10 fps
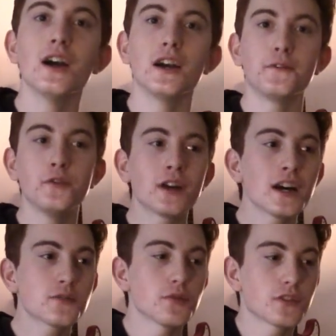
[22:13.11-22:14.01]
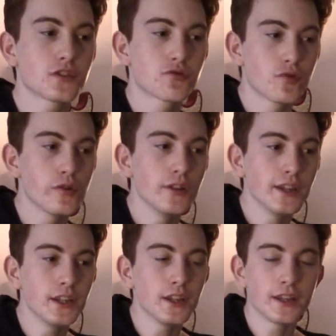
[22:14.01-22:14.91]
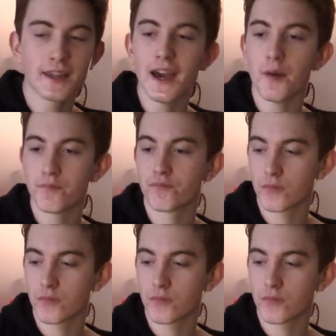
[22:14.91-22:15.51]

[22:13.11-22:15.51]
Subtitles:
If you guys want to truly get